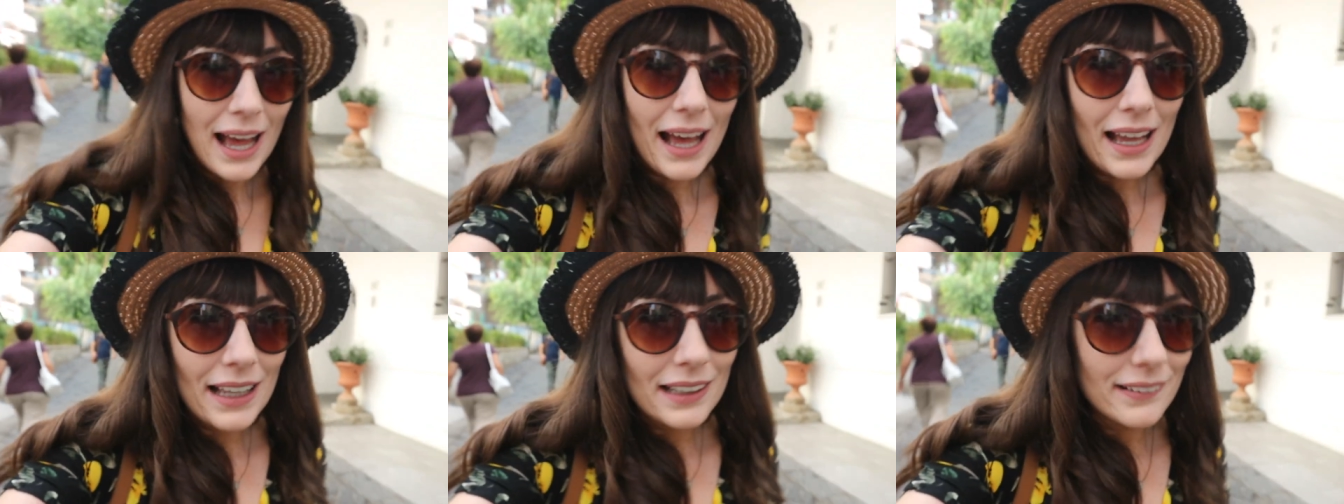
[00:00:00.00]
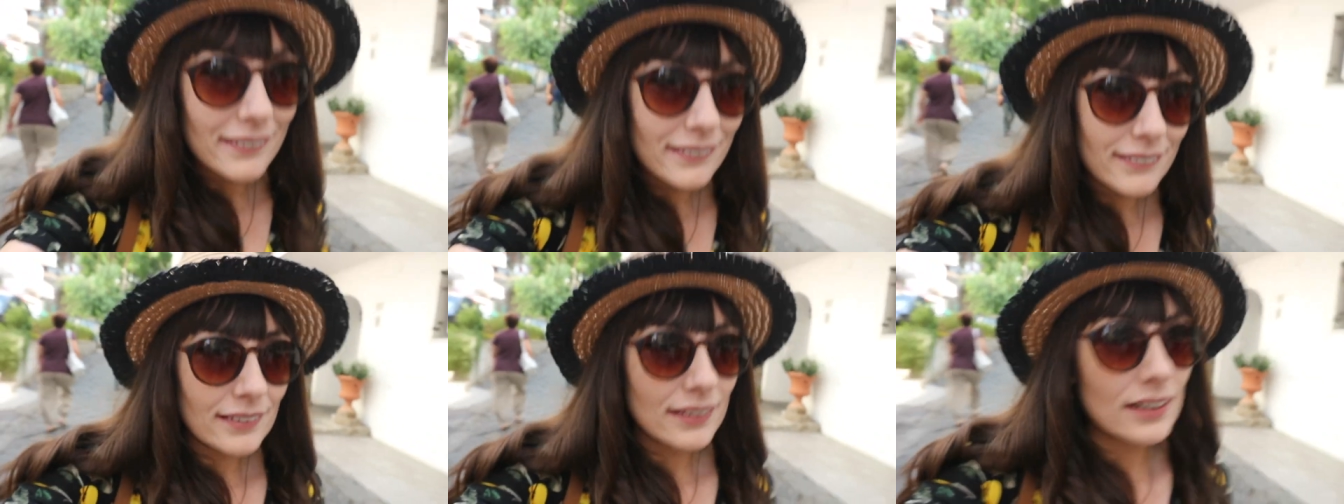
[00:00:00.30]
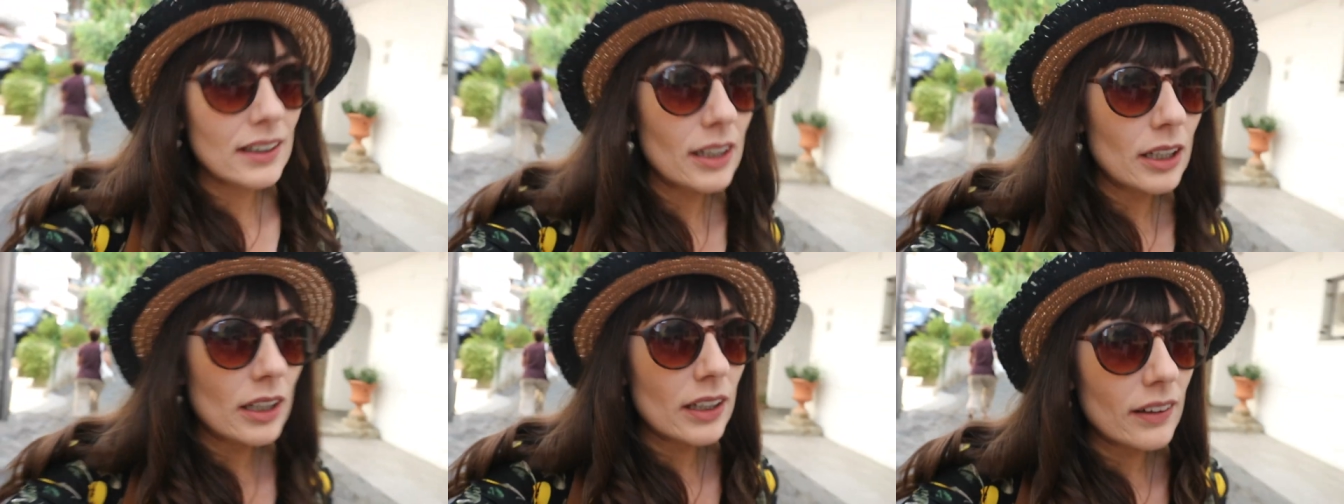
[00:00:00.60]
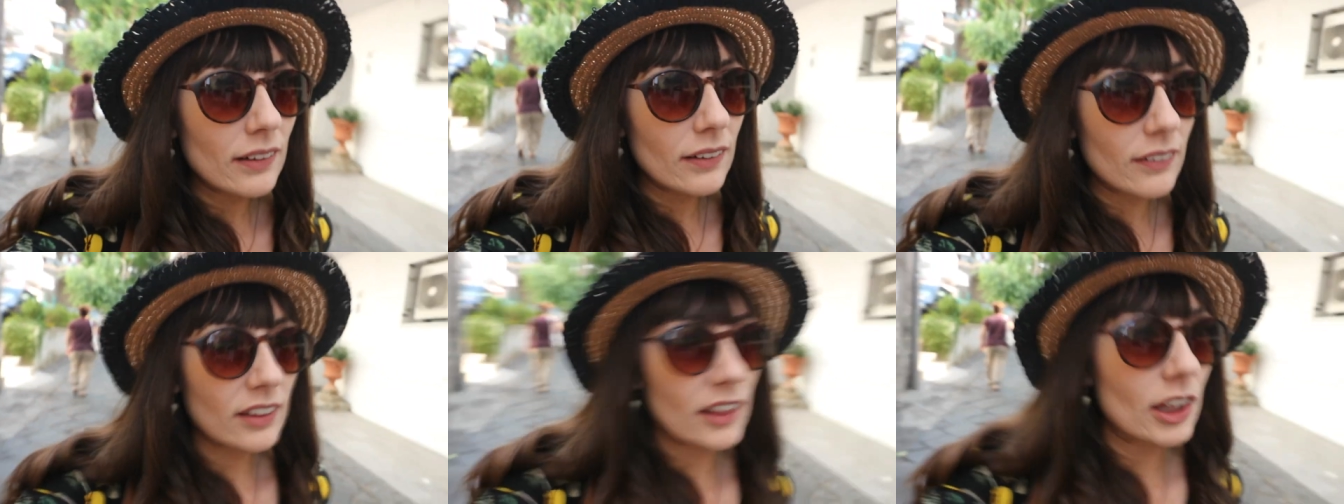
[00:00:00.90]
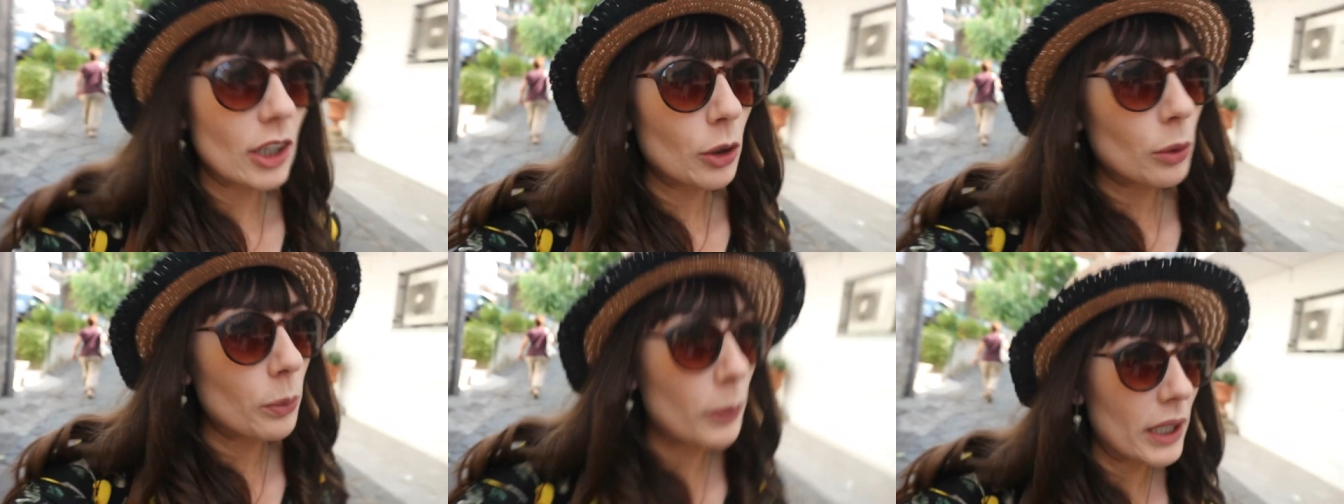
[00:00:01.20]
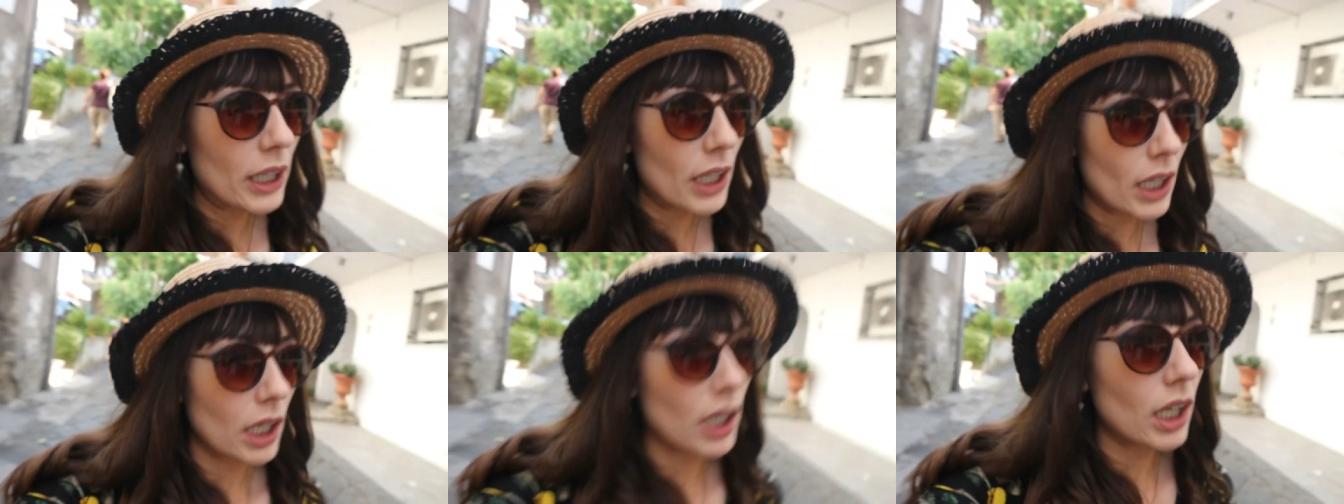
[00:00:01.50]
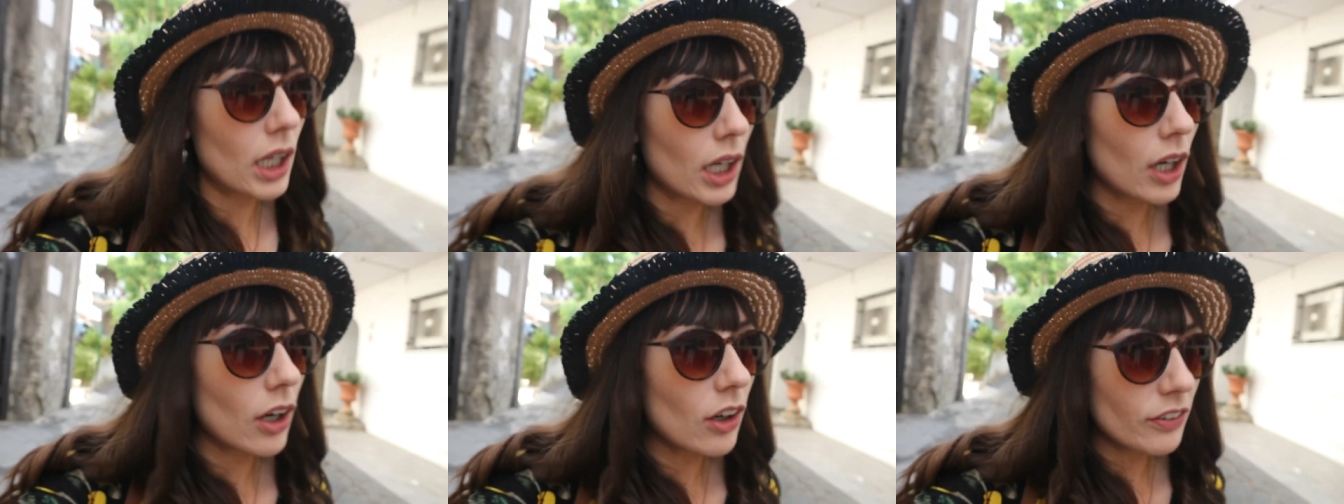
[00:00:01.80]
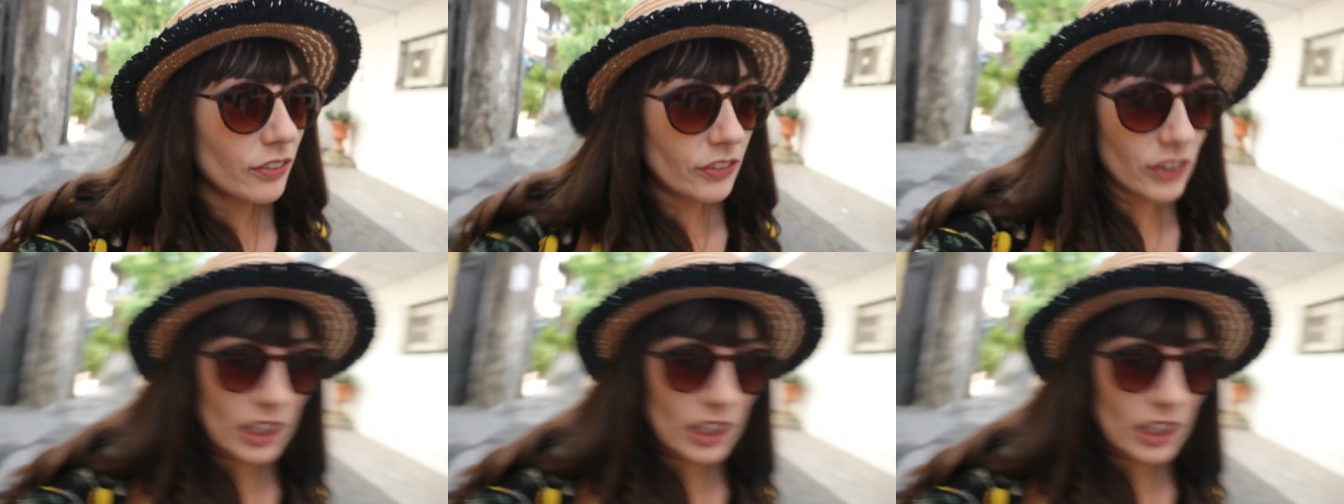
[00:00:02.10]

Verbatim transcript: and so we are off